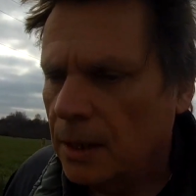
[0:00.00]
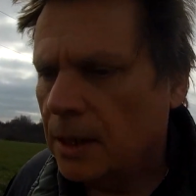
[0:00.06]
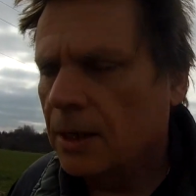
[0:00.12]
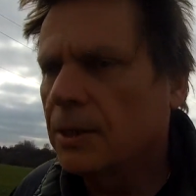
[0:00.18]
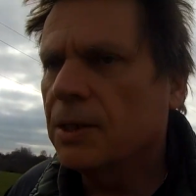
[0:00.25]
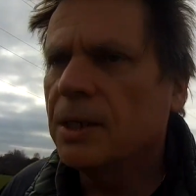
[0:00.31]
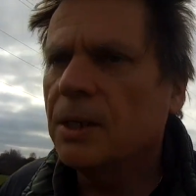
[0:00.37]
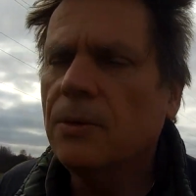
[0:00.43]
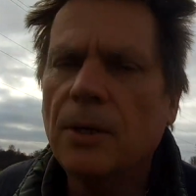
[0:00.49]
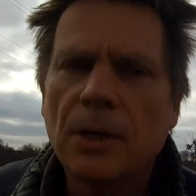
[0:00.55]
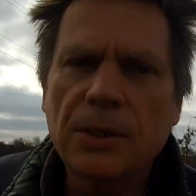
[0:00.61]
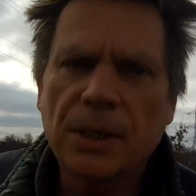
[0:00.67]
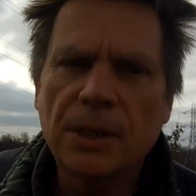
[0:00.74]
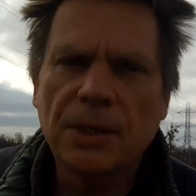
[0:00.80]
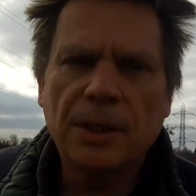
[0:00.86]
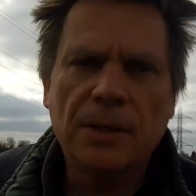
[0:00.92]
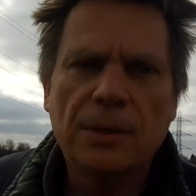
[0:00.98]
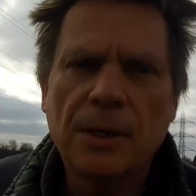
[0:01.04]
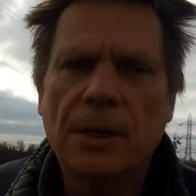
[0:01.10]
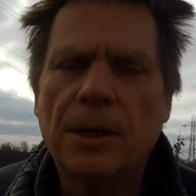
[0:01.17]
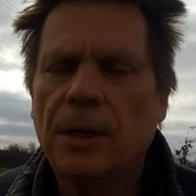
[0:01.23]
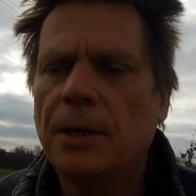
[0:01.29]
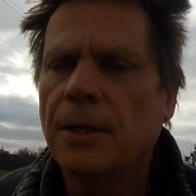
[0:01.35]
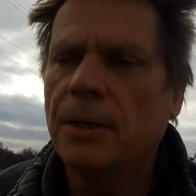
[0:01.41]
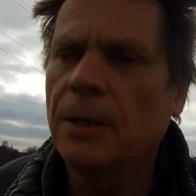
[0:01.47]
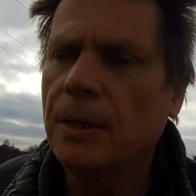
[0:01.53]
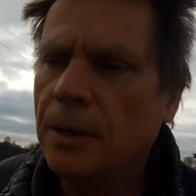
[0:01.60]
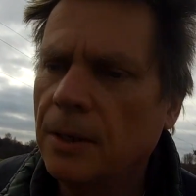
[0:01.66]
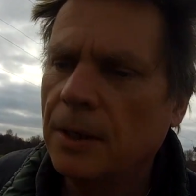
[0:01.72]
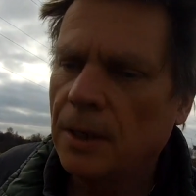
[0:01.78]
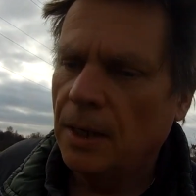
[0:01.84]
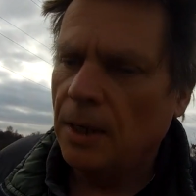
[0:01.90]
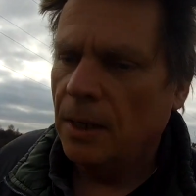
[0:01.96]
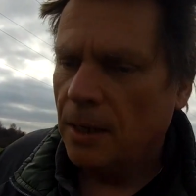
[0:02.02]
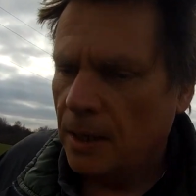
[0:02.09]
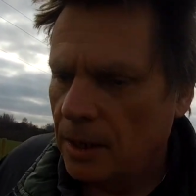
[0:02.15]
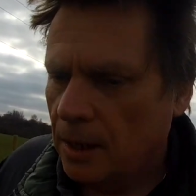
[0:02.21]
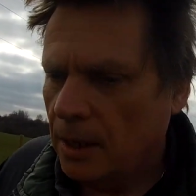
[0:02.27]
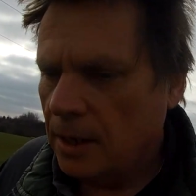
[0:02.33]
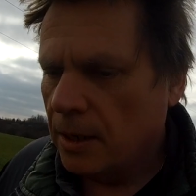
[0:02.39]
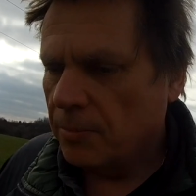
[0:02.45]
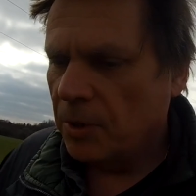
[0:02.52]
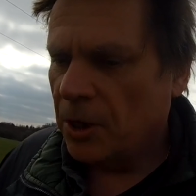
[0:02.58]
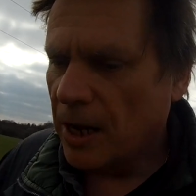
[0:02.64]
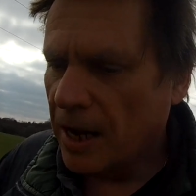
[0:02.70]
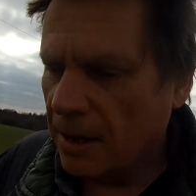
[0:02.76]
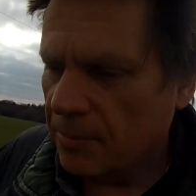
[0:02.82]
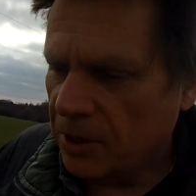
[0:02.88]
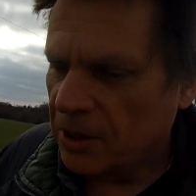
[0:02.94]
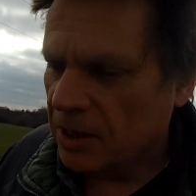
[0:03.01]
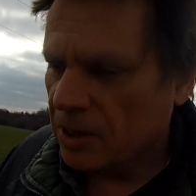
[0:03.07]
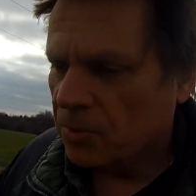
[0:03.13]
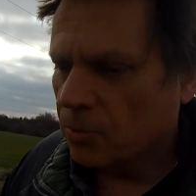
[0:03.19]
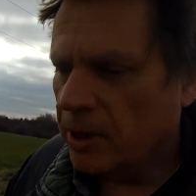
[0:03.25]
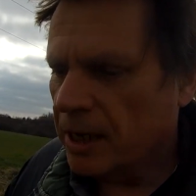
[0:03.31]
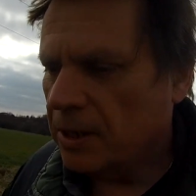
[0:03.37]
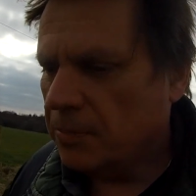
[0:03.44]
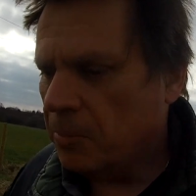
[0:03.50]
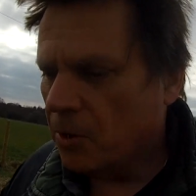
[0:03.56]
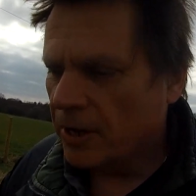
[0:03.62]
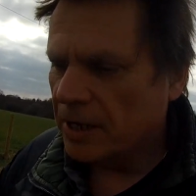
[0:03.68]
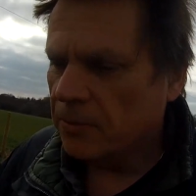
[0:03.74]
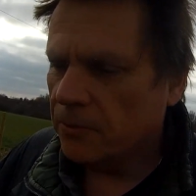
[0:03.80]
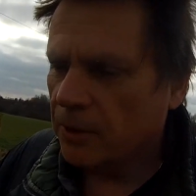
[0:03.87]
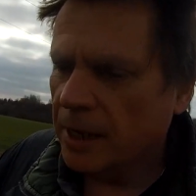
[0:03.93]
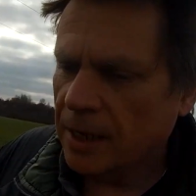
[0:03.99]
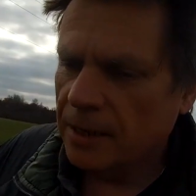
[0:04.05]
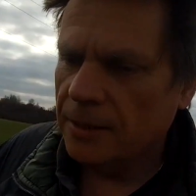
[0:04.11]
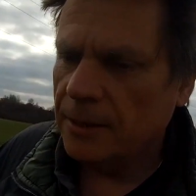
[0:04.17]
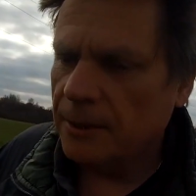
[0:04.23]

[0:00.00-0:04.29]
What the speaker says: Still lots to do. But I am at this weird point where